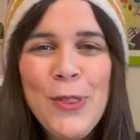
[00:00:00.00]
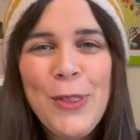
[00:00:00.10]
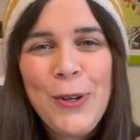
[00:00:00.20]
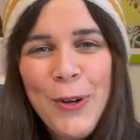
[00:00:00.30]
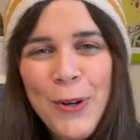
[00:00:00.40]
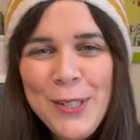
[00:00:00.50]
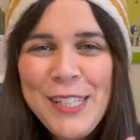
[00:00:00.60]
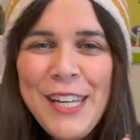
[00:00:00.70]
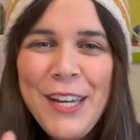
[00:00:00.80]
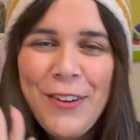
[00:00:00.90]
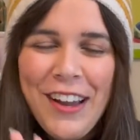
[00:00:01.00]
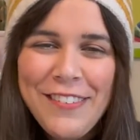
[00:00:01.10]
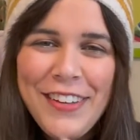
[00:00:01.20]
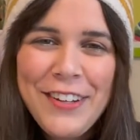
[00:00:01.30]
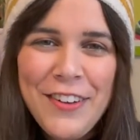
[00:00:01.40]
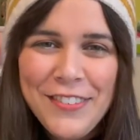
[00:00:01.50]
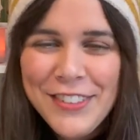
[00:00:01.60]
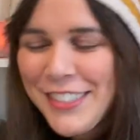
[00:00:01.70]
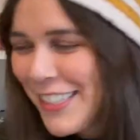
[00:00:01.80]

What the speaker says: the cozy graphic novels.